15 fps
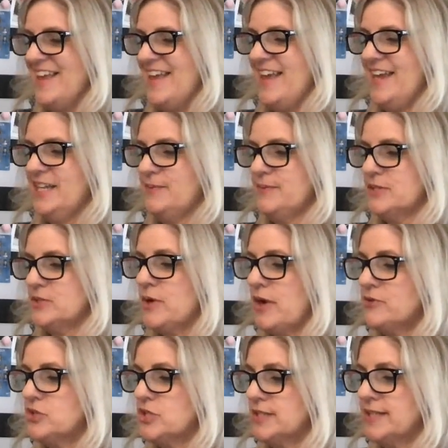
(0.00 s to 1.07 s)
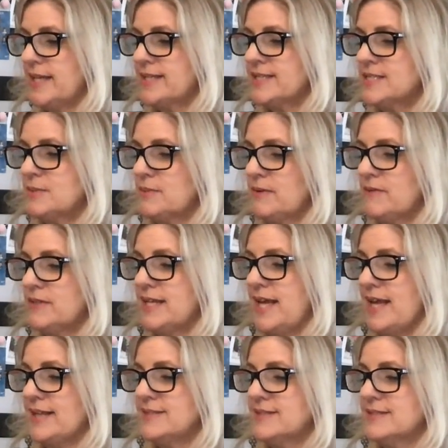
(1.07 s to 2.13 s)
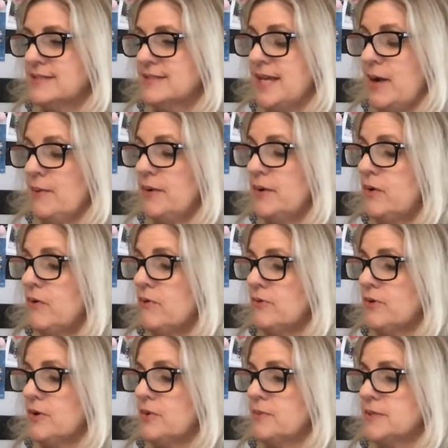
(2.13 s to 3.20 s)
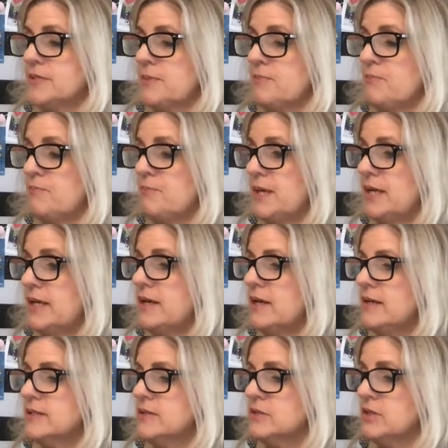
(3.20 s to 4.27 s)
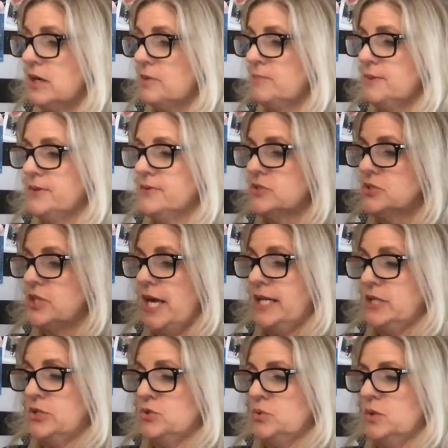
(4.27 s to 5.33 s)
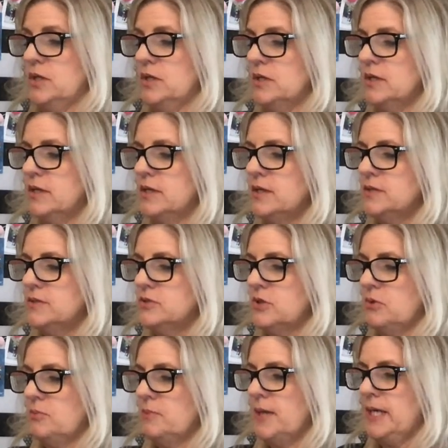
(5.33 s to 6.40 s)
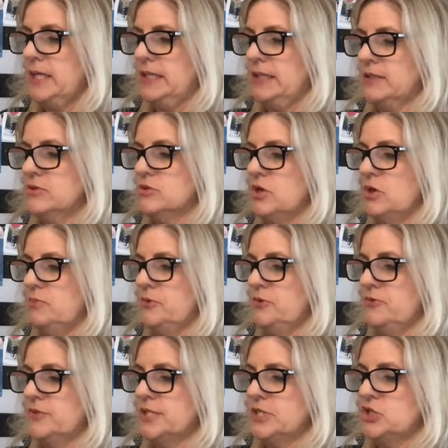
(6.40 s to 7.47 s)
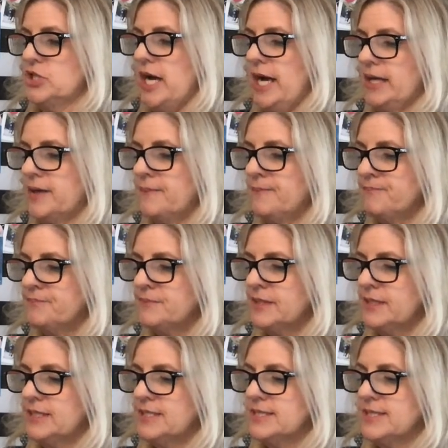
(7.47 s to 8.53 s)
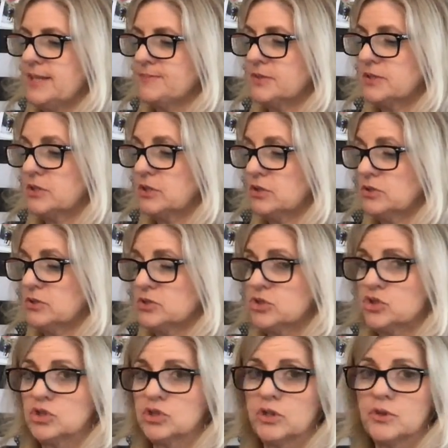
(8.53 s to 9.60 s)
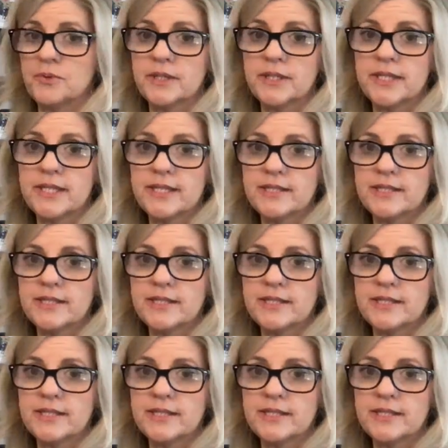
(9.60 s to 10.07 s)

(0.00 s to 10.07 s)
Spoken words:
Annie was crouching next to one of the nests, and towering over her was a big duck-billed dinosaur. Don't panic and don't move, said Jack. And he stepped slowly